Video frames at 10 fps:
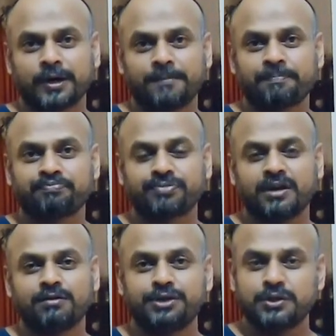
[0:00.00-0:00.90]
uh,
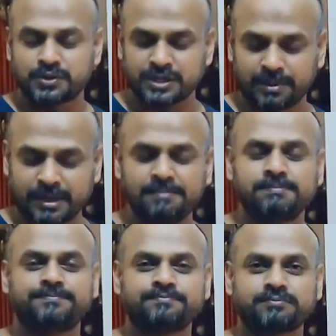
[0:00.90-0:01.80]
videos coming up,